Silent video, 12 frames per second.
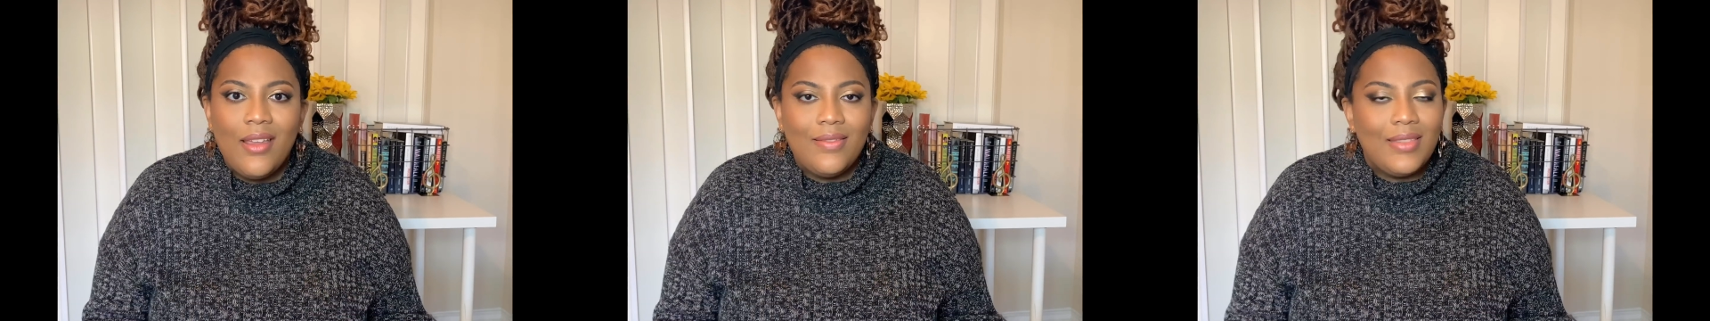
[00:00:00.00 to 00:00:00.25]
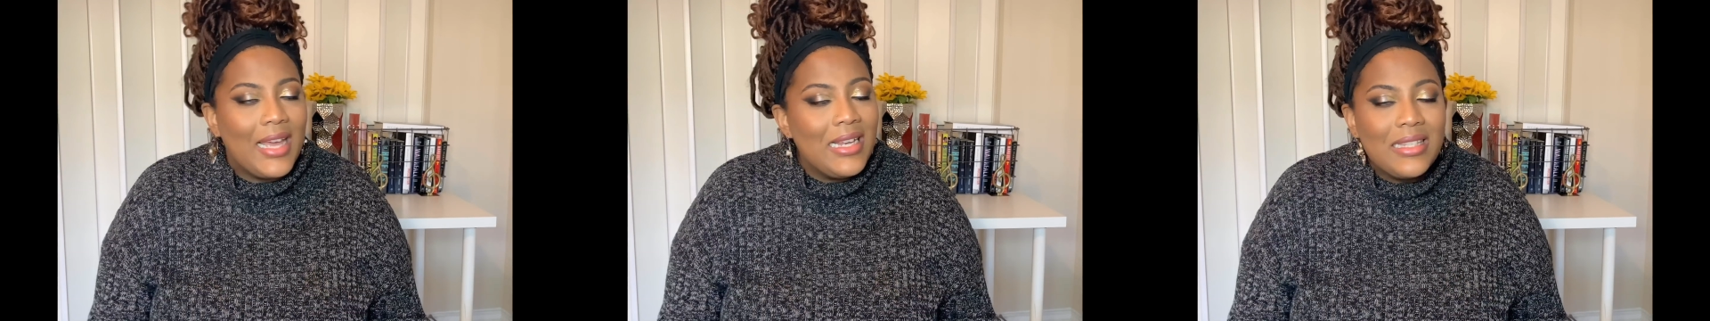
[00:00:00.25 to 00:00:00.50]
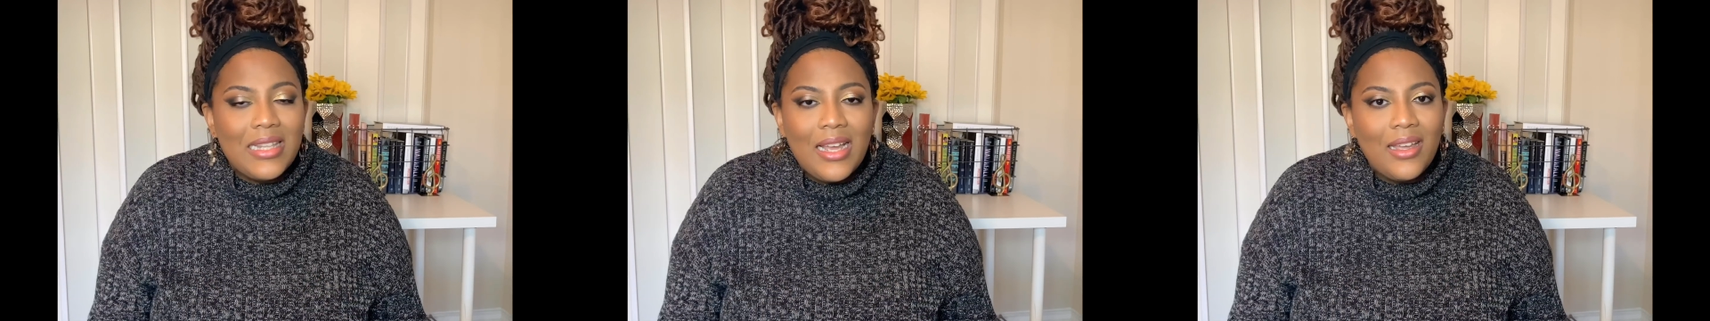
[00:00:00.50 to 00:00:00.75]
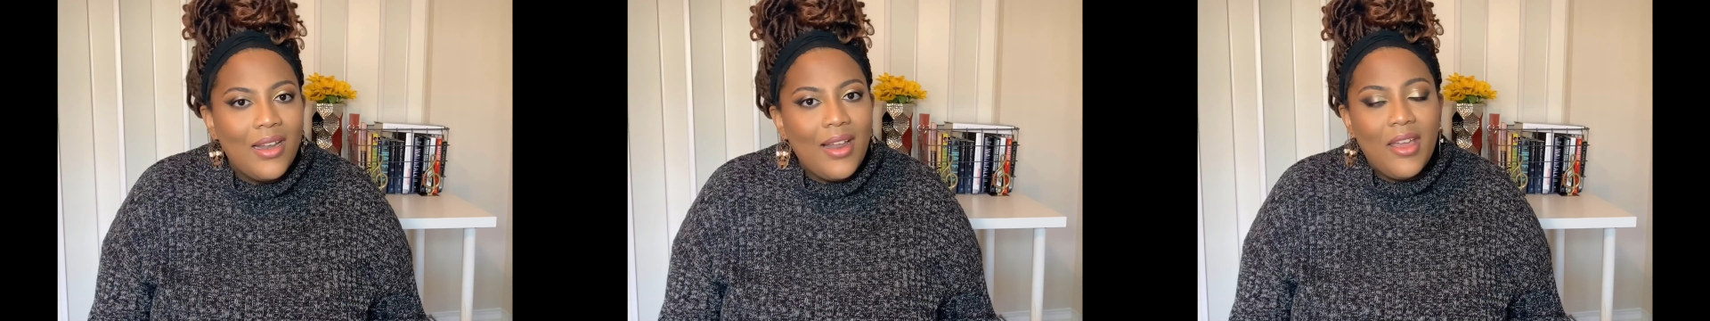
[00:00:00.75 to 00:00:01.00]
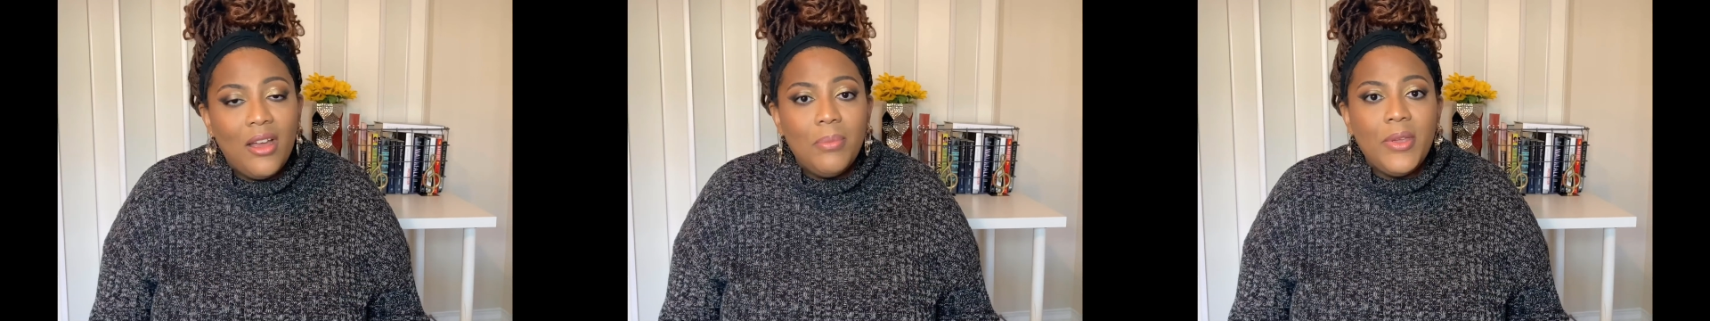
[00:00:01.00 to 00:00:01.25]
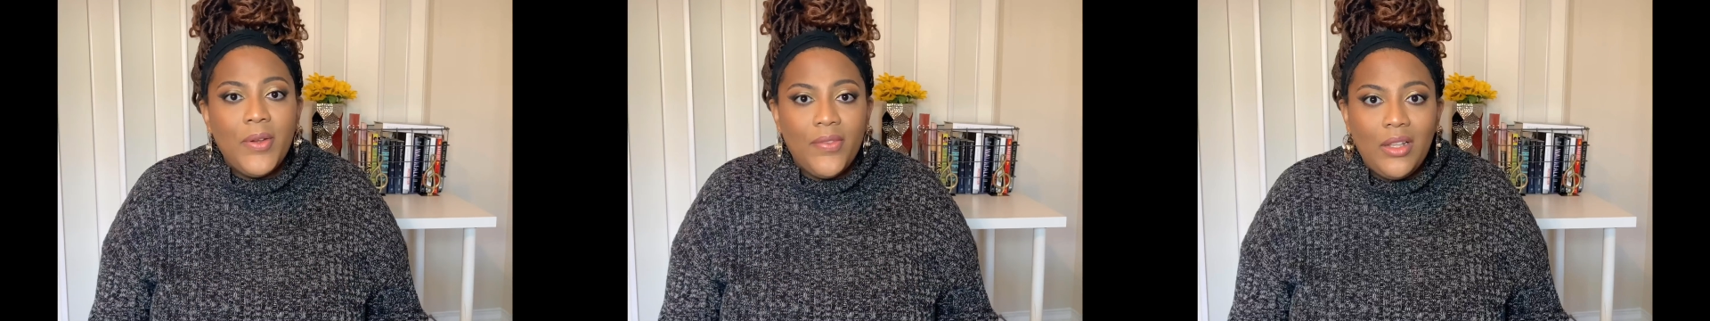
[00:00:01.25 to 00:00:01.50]
That is not gonna help
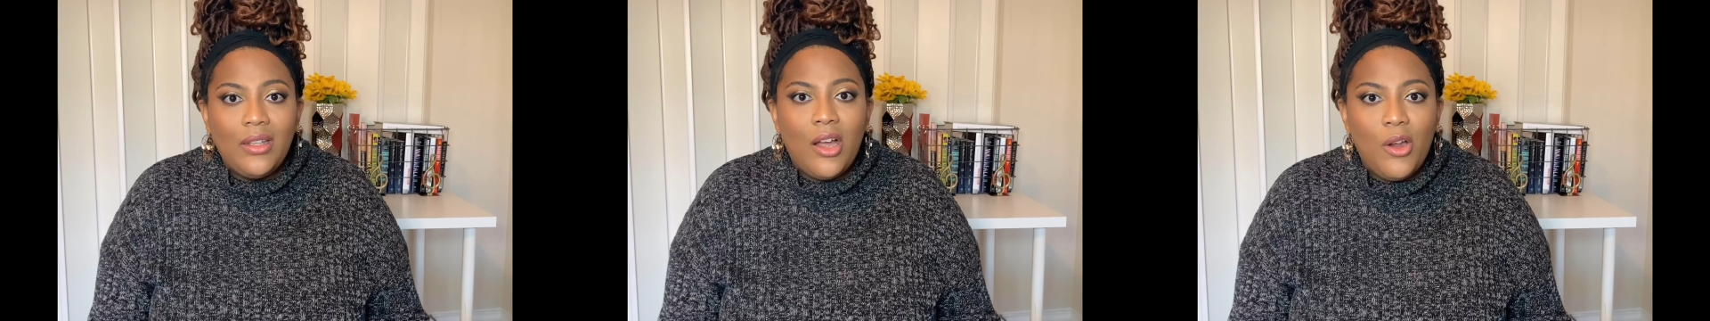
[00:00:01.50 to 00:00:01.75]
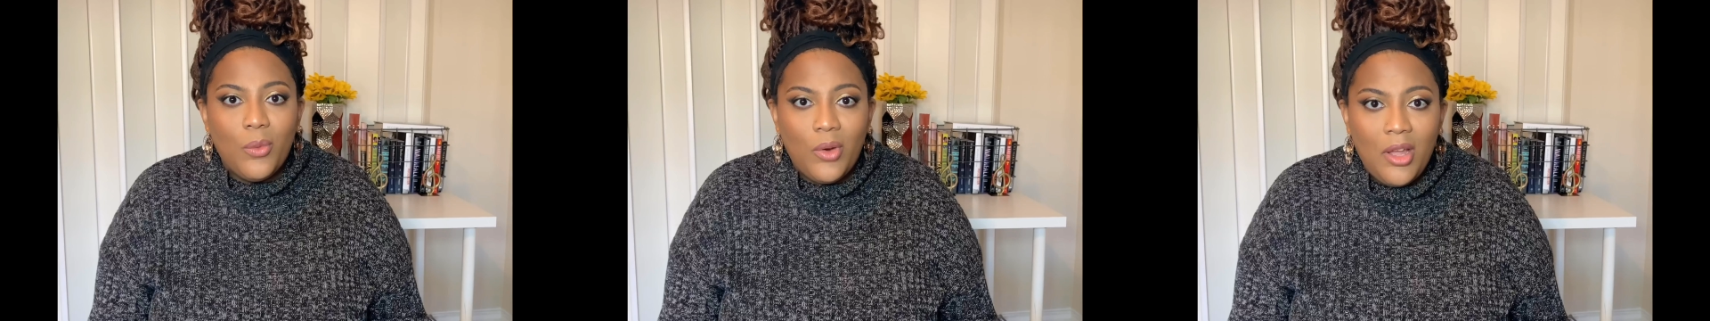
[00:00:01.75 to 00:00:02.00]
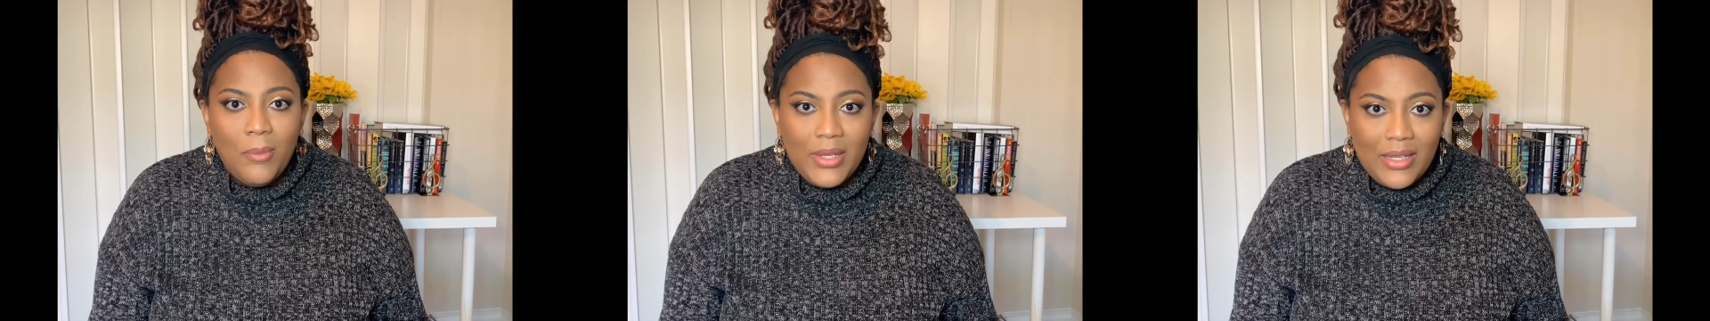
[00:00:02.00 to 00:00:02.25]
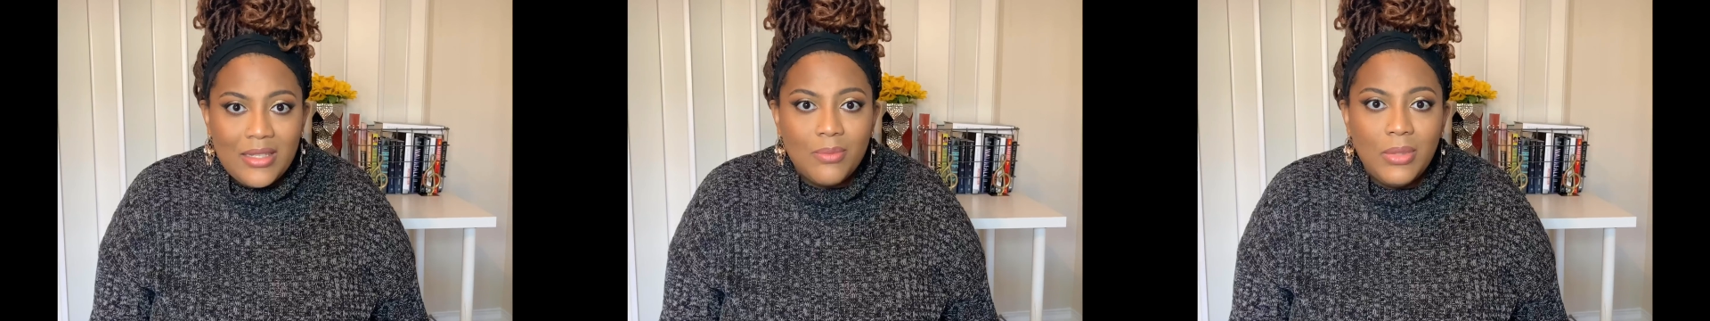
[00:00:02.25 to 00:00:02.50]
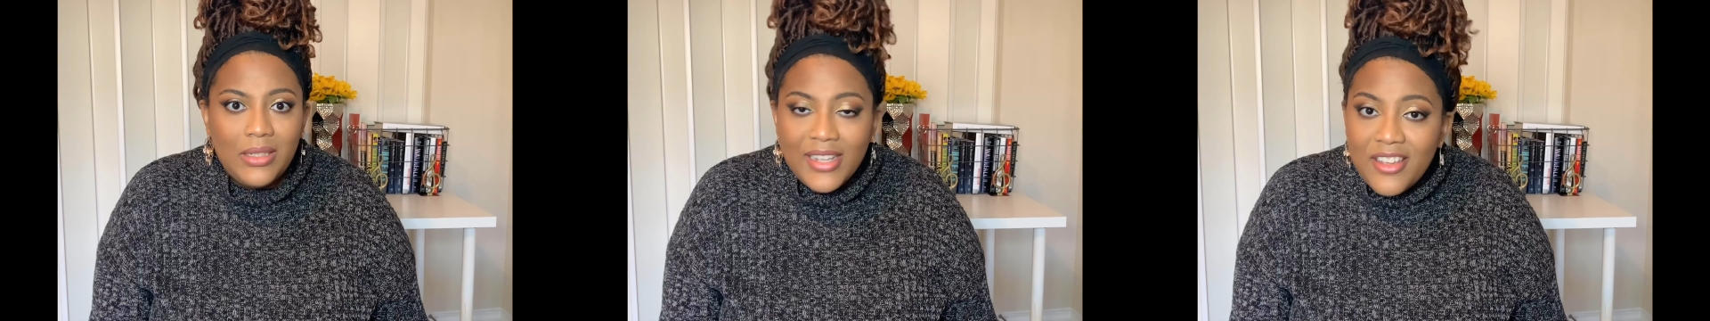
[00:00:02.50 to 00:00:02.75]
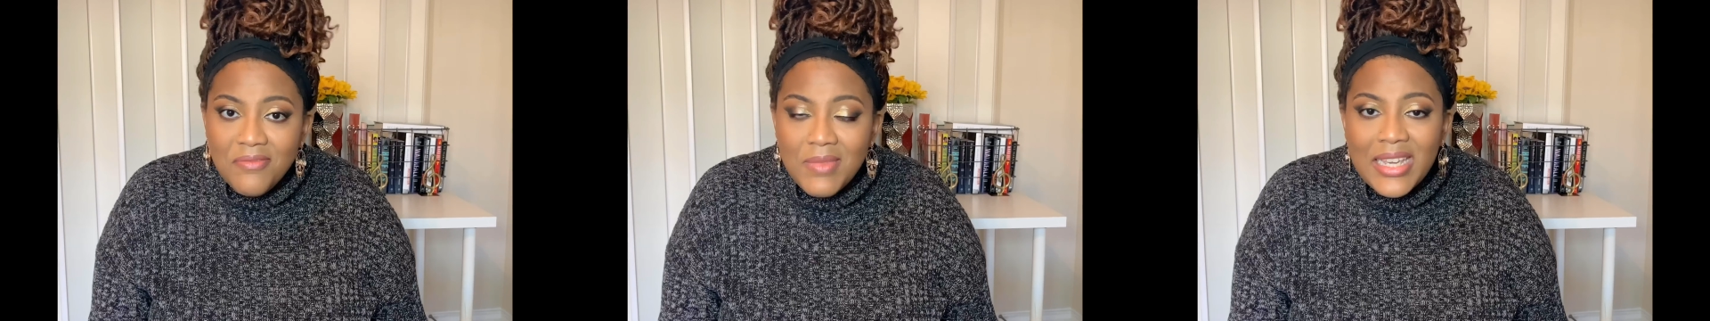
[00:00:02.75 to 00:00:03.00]
you in the long run, because
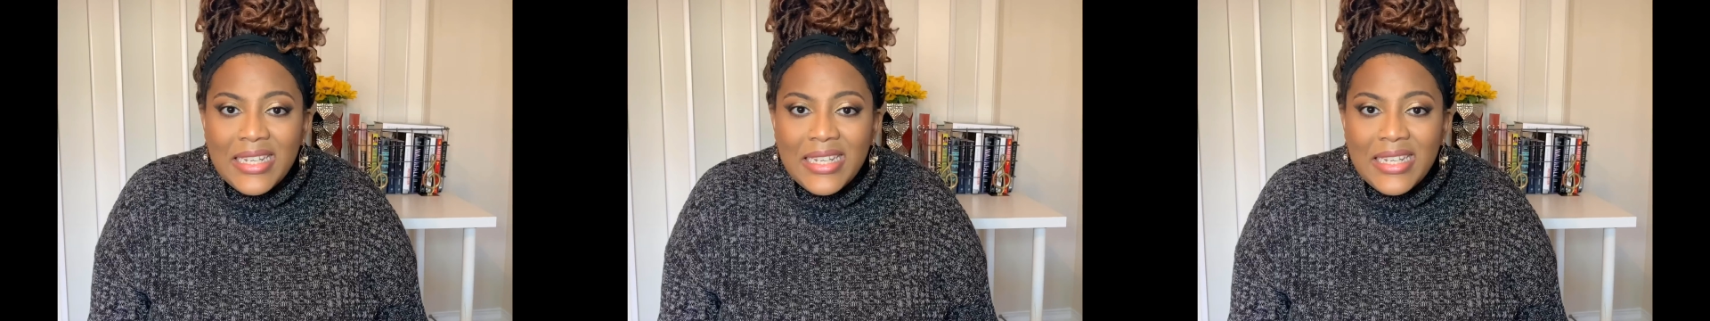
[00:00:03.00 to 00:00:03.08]
believe me,